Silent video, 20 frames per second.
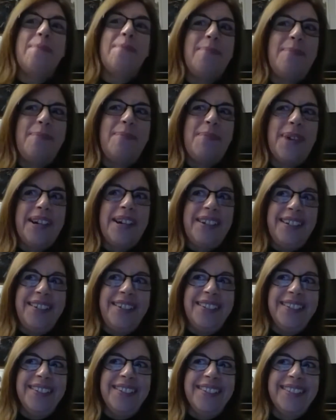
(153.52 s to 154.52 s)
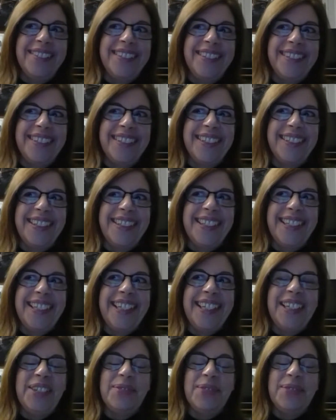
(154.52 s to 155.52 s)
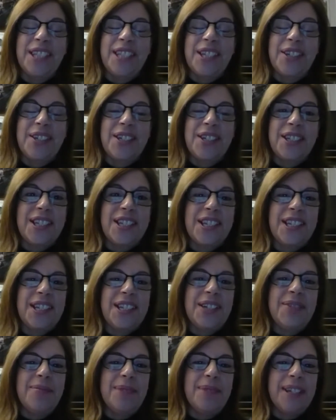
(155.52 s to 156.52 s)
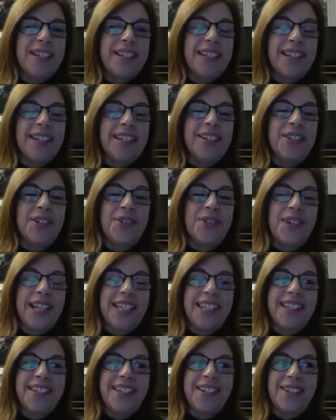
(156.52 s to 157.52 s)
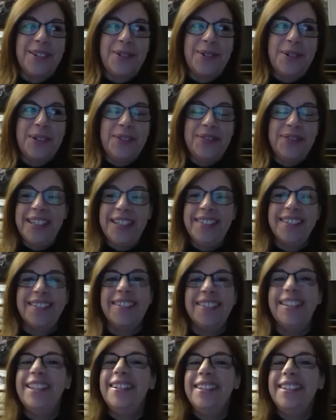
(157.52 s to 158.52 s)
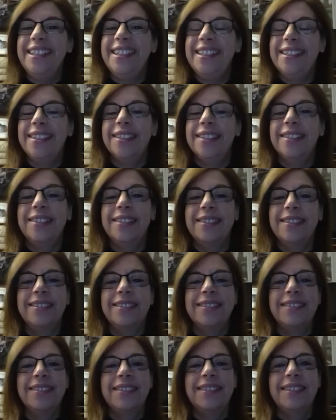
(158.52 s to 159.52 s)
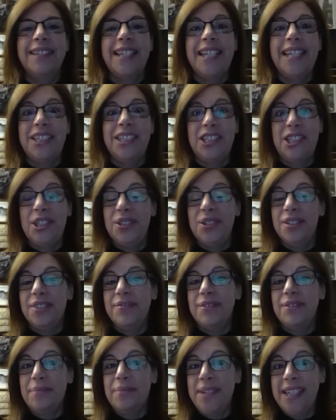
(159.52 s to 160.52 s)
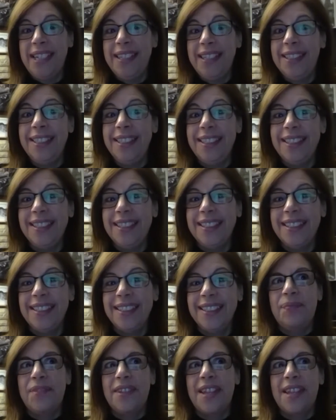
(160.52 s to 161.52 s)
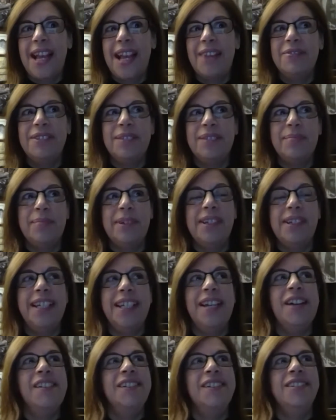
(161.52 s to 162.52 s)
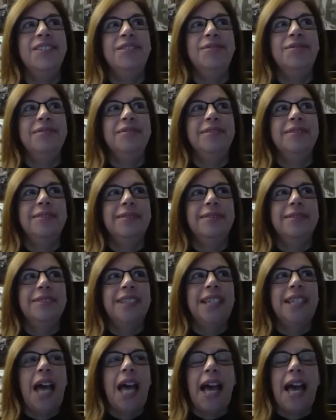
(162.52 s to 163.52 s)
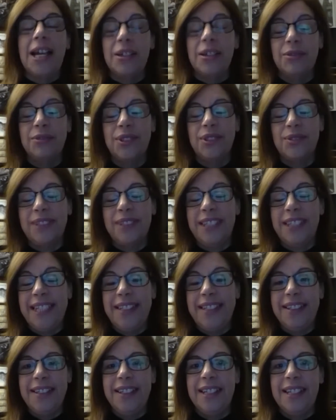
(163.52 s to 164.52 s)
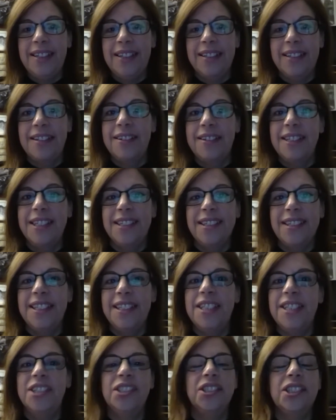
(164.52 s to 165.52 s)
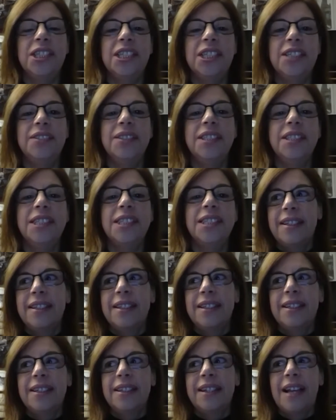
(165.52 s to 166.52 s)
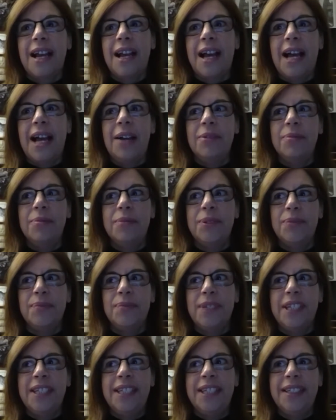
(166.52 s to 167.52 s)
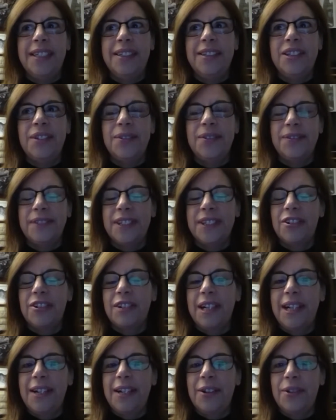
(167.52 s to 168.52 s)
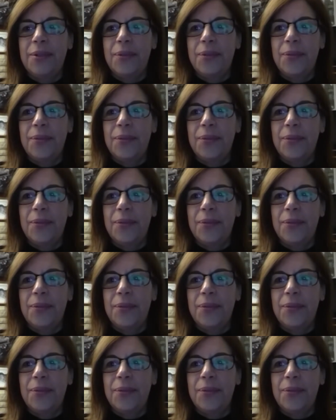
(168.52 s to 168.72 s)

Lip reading: But it was good to do because it addressed a lot of underlying issues for me, having my own health-related anxiety issues helped me to figure out